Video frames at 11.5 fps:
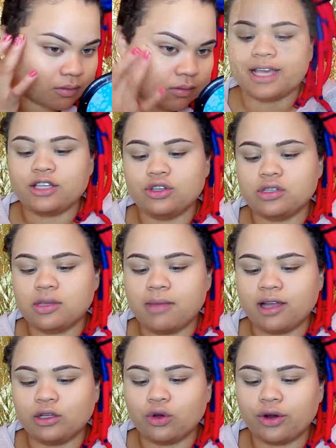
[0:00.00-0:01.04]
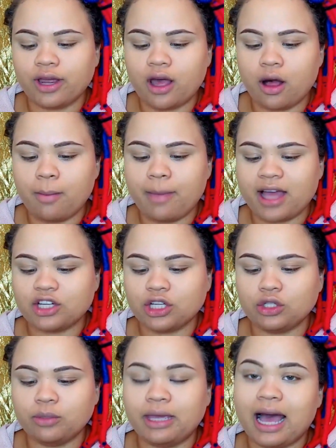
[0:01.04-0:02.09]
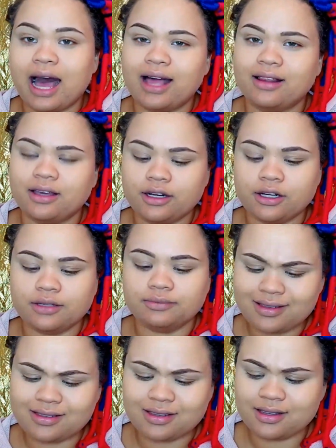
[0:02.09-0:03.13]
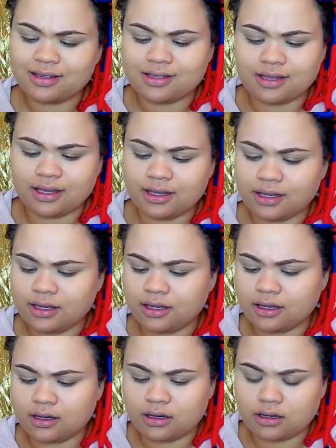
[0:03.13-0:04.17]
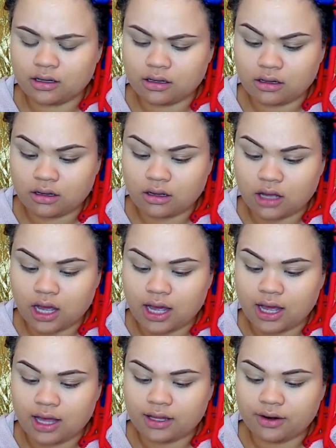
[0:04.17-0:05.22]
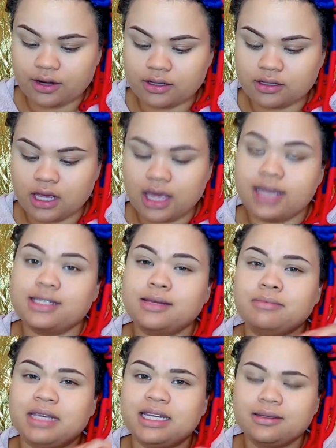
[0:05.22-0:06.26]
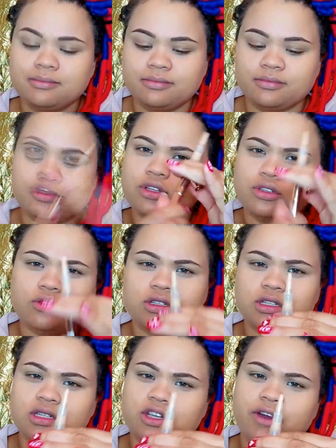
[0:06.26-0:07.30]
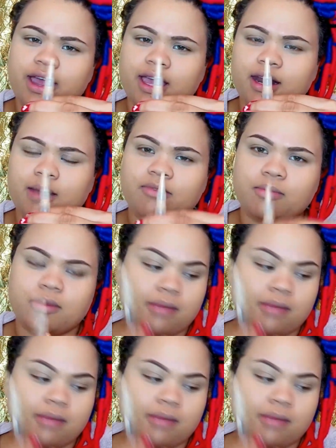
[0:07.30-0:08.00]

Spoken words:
Next, using my L'Oreal Magic Lumi Highlighter. This is in, there it is. It's in medium. What I do is just crank it up from the